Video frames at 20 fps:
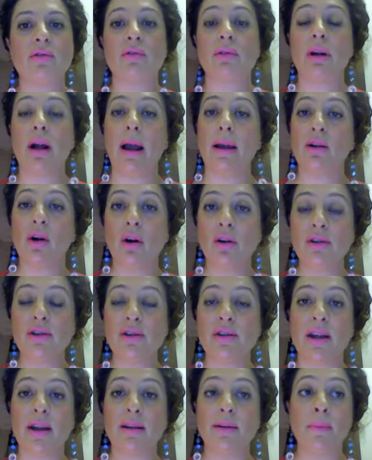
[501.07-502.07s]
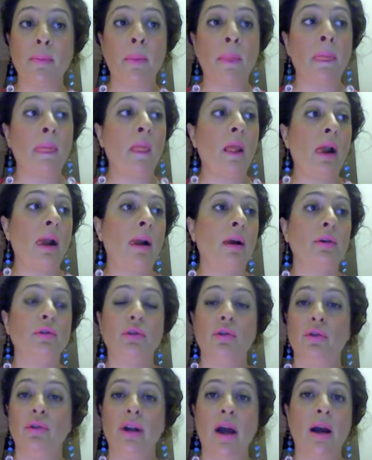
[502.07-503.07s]
the right content,
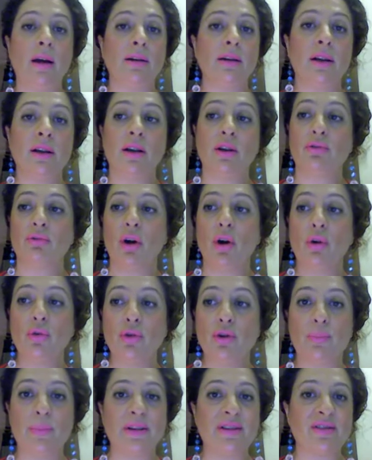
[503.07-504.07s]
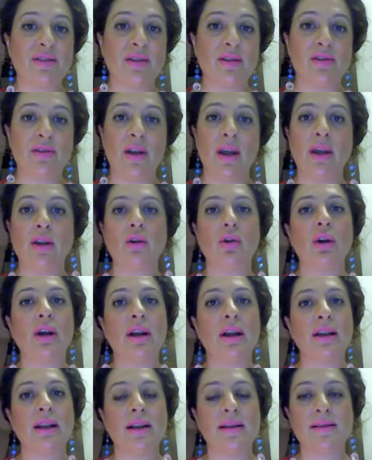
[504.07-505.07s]
you're not gonna grow your business, and you're
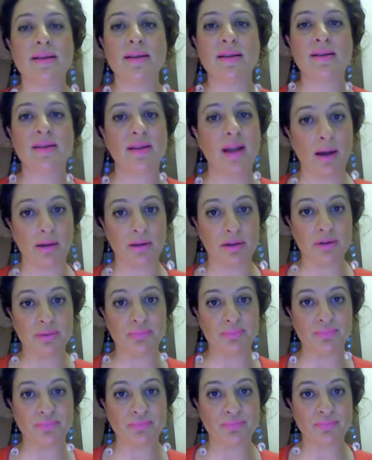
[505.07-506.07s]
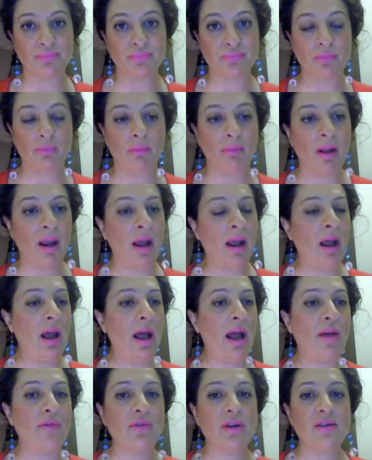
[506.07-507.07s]
gonna get stuck.
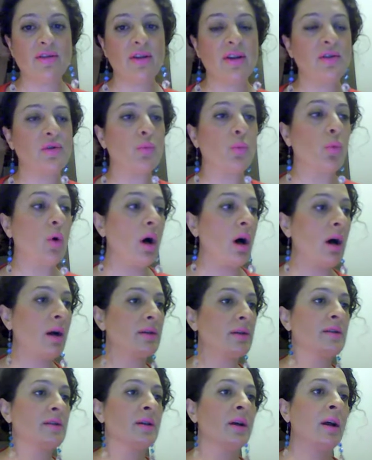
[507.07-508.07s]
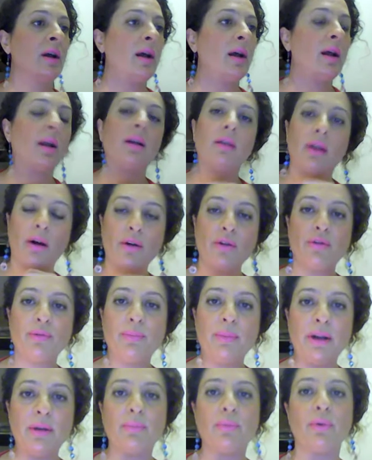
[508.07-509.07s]
And this is what a lot
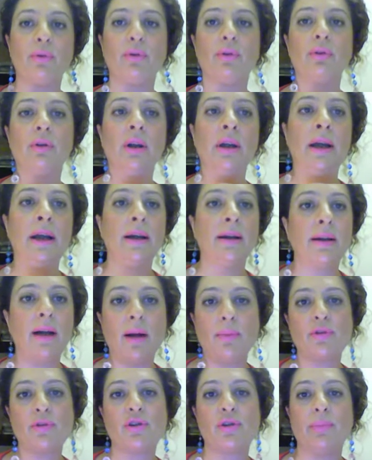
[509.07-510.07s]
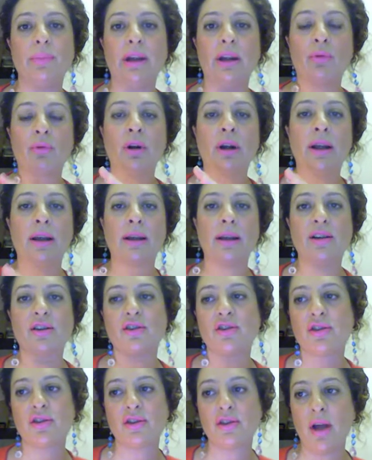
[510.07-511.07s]
of people come to me when I get
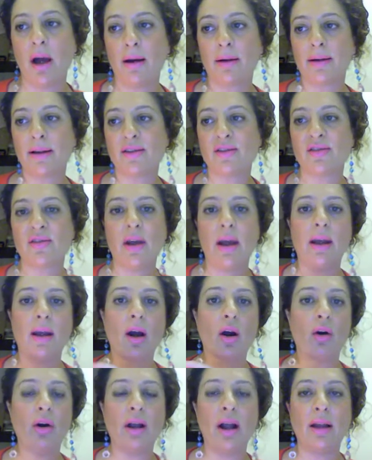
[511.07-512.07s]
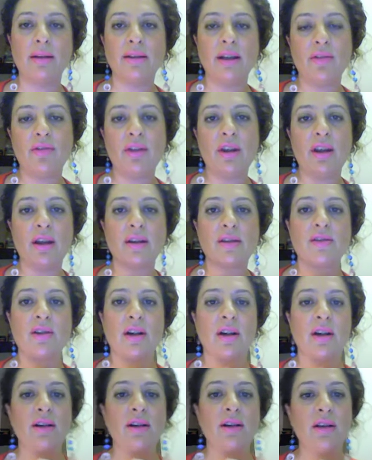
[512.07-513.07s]
stuck and say, oh, I did this
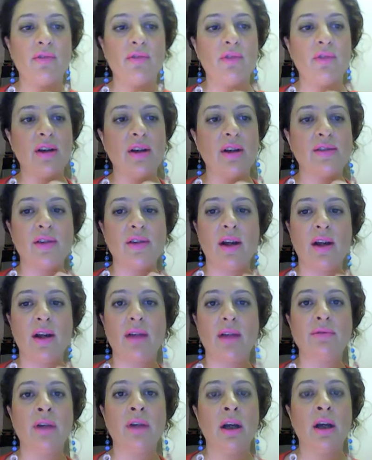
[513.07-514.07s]
and I did this, and